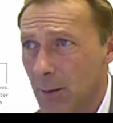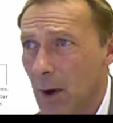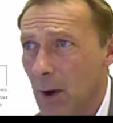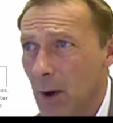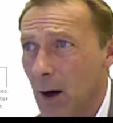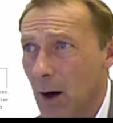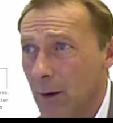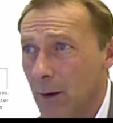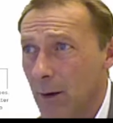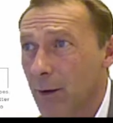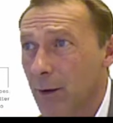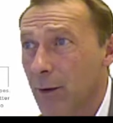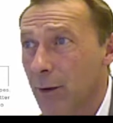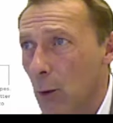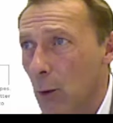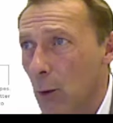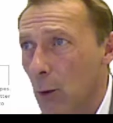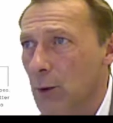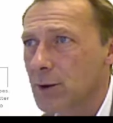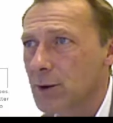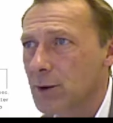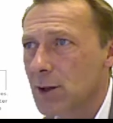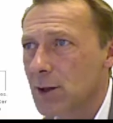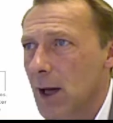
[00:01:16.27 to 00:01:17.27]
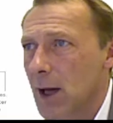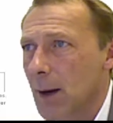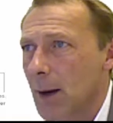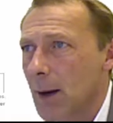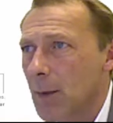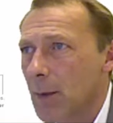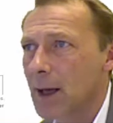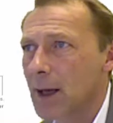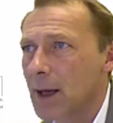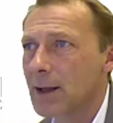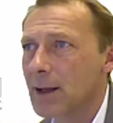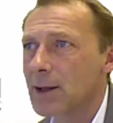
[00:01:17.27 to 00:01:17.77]
my thoughts and
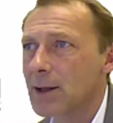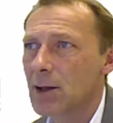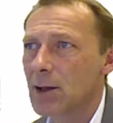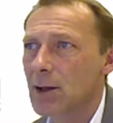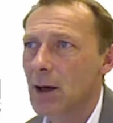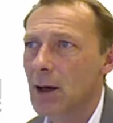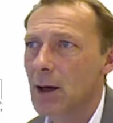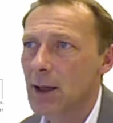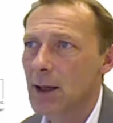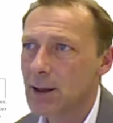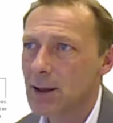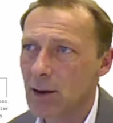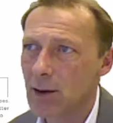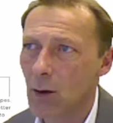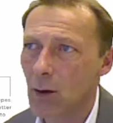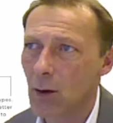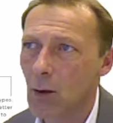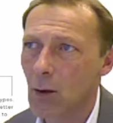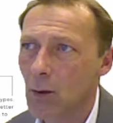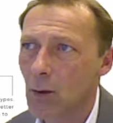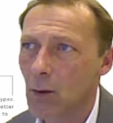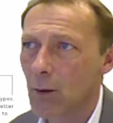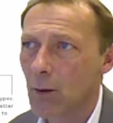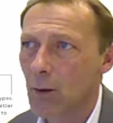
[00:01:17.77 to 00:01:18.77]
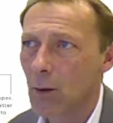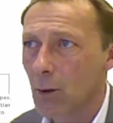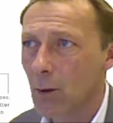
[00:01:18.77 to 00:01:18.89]
my insights on,